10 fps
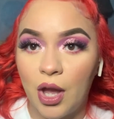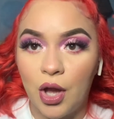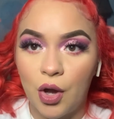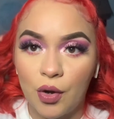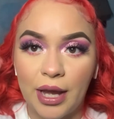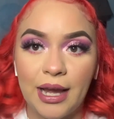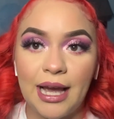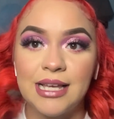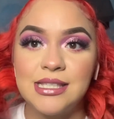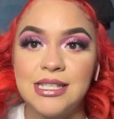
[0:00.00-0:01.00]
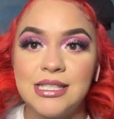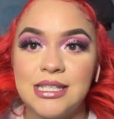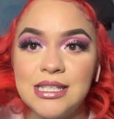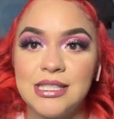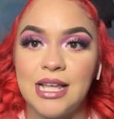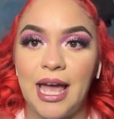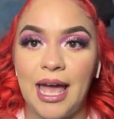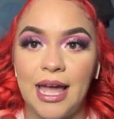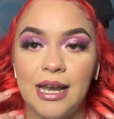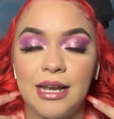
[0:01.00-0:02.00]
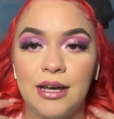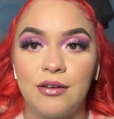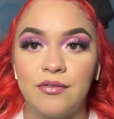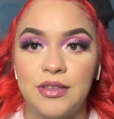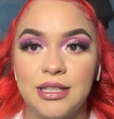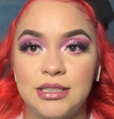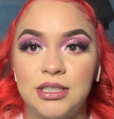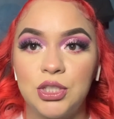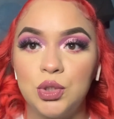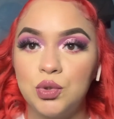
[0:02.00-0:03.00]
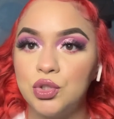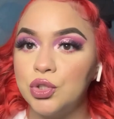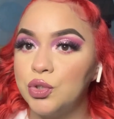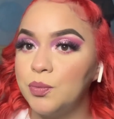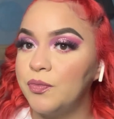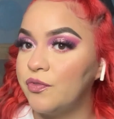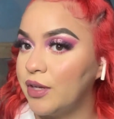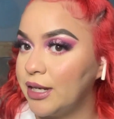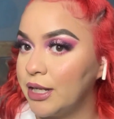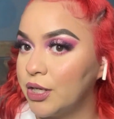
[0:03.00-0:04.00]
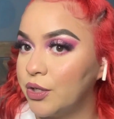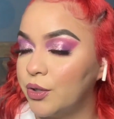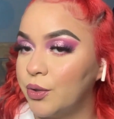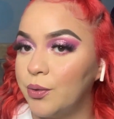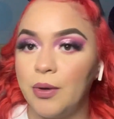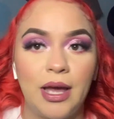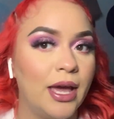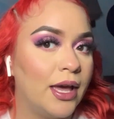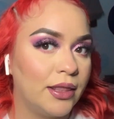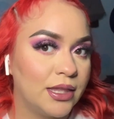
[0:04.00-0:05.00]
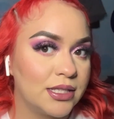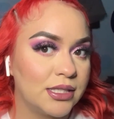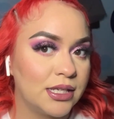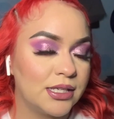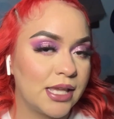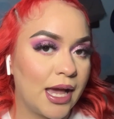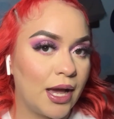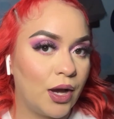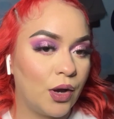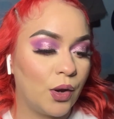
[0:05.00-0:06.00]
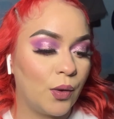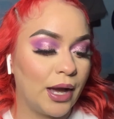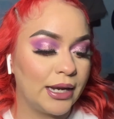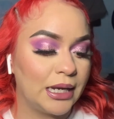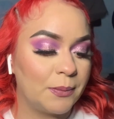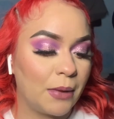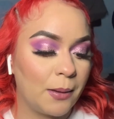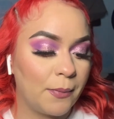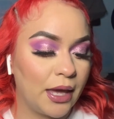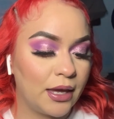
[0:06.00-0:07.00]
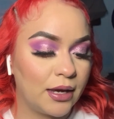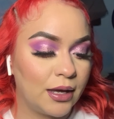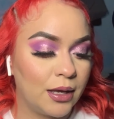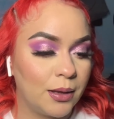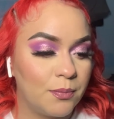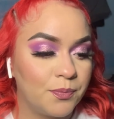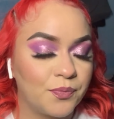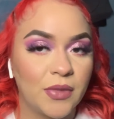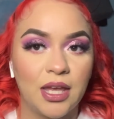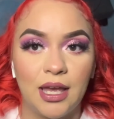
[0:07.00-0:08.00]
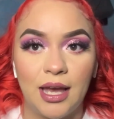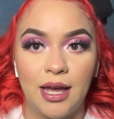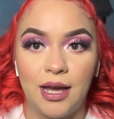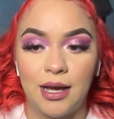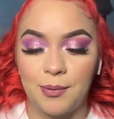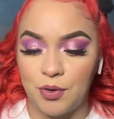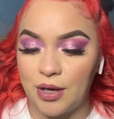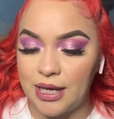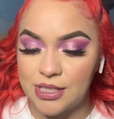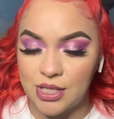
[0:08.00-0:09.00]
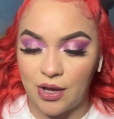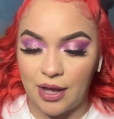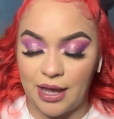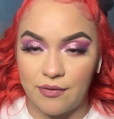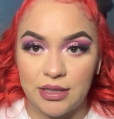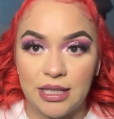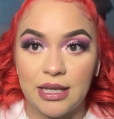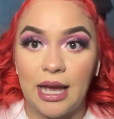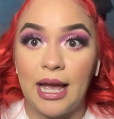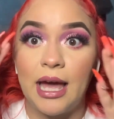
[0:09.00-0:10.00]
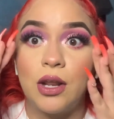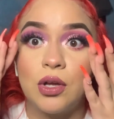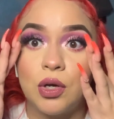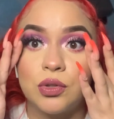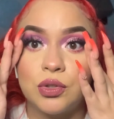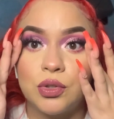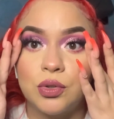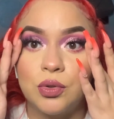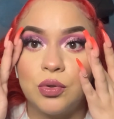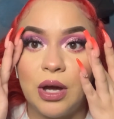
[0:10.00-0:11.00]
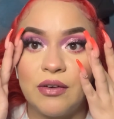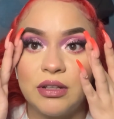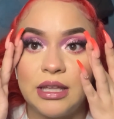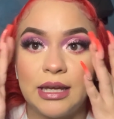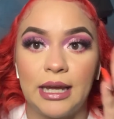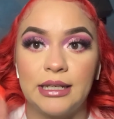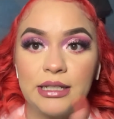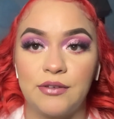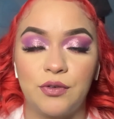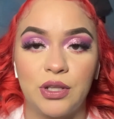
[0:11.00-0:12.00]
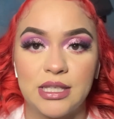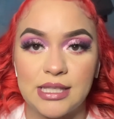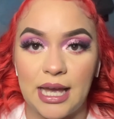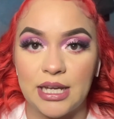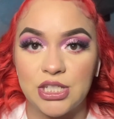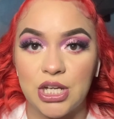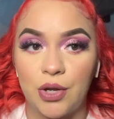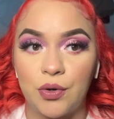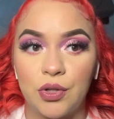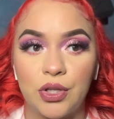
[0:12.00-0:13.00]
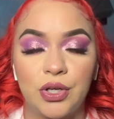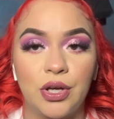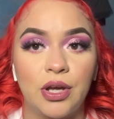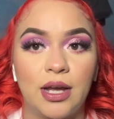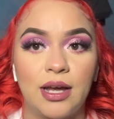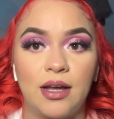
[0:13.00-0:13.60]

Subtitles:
Okay guys, this is the end of this YouTube video. This is how I did my makeup. You guys saw everything I had to go through, everything I did for this eyeshadow look.